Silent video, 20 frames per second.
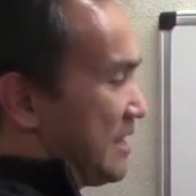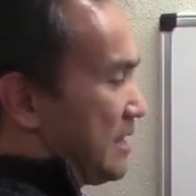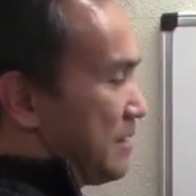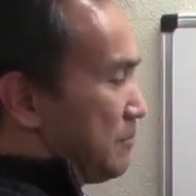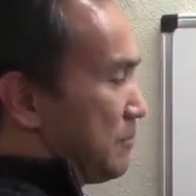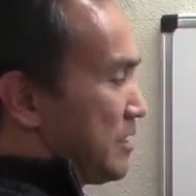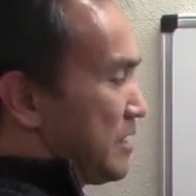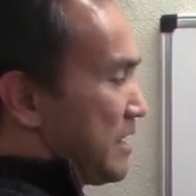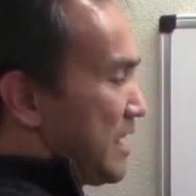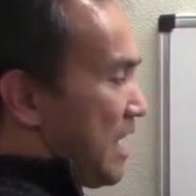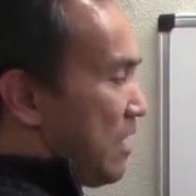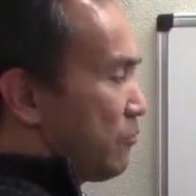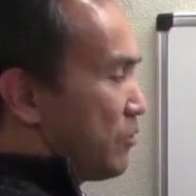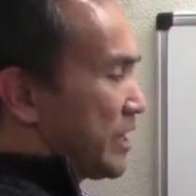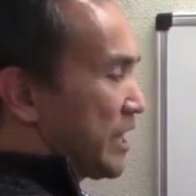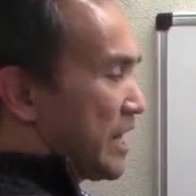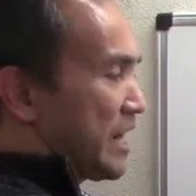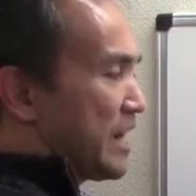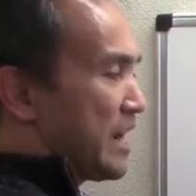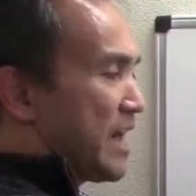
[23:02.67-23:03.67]
But now we
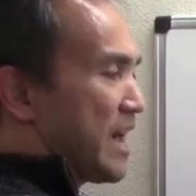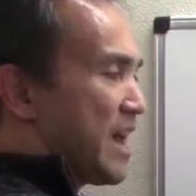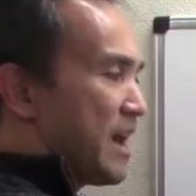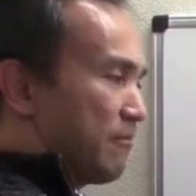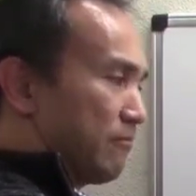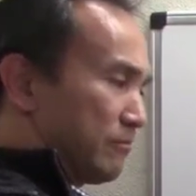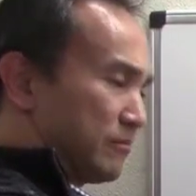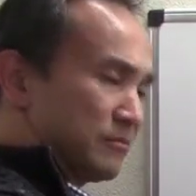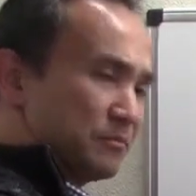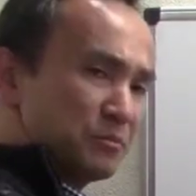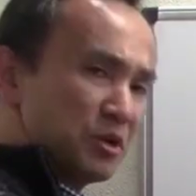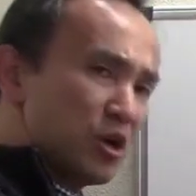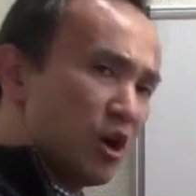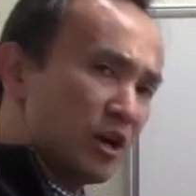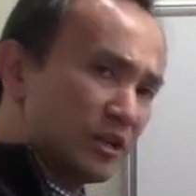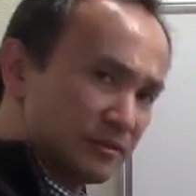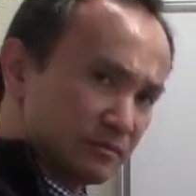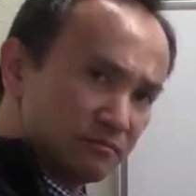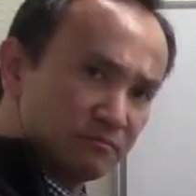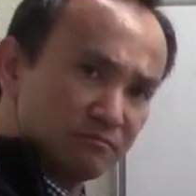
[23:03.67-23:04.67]
can name,
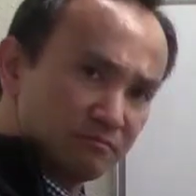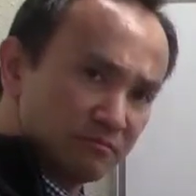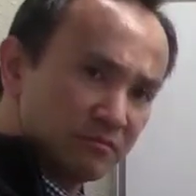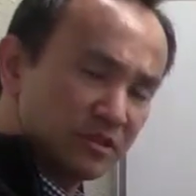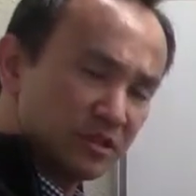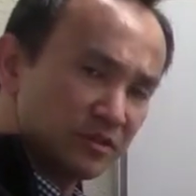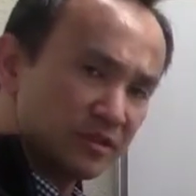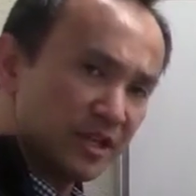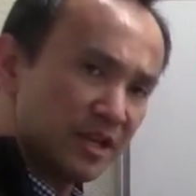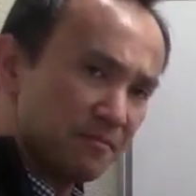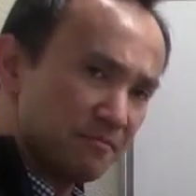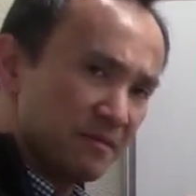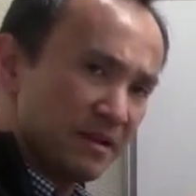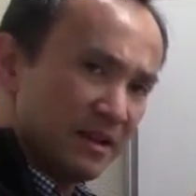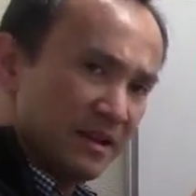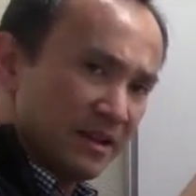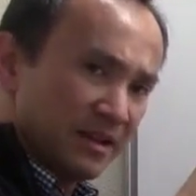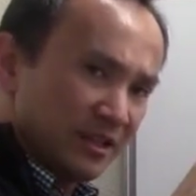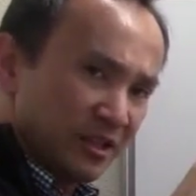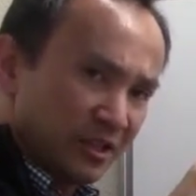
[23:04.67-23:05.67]
because you see,
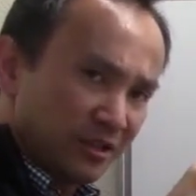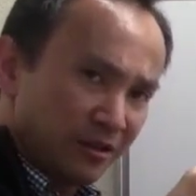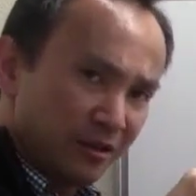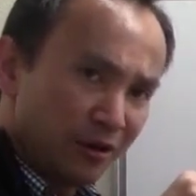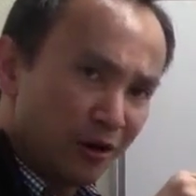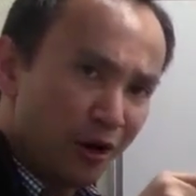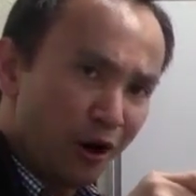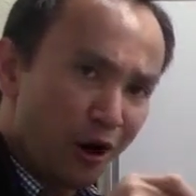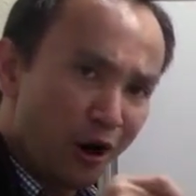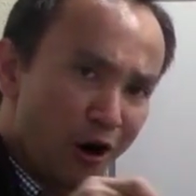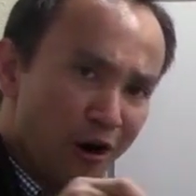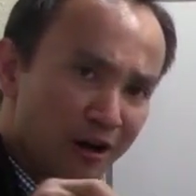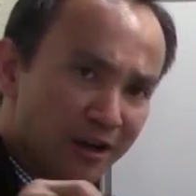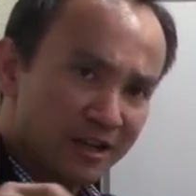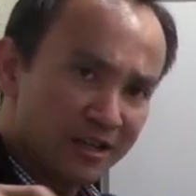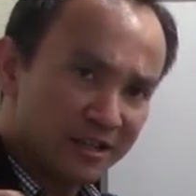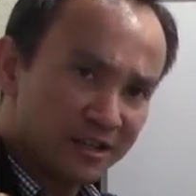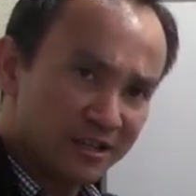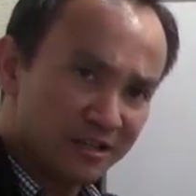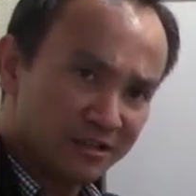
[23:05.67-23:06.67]

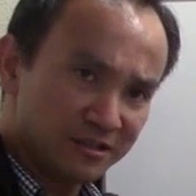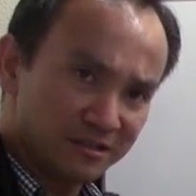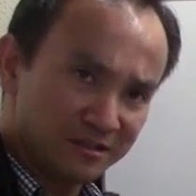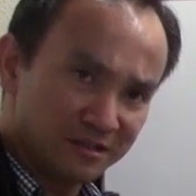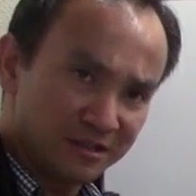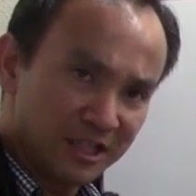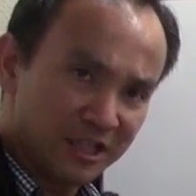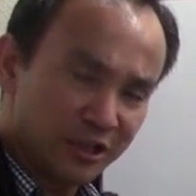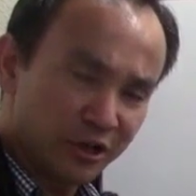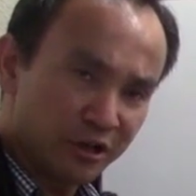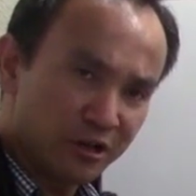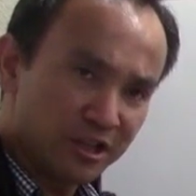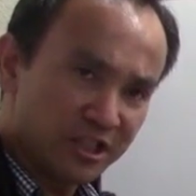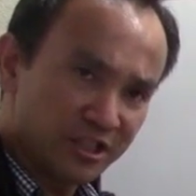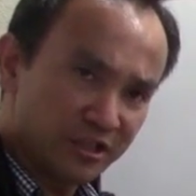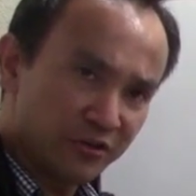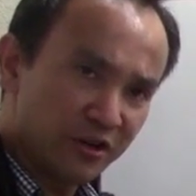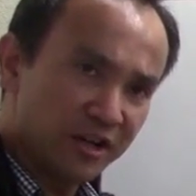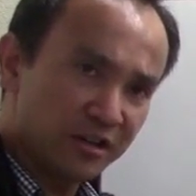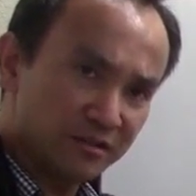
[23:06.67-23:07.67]
longer guitar
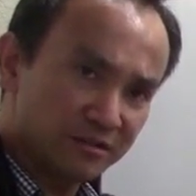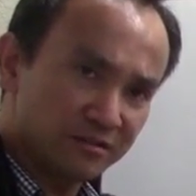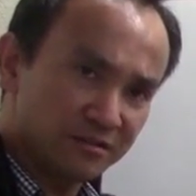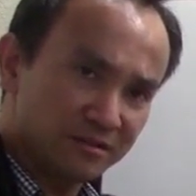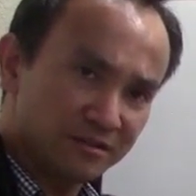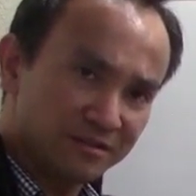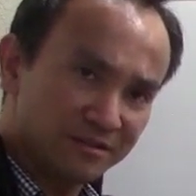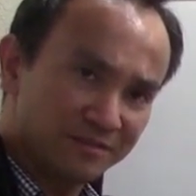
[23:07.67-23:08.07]
string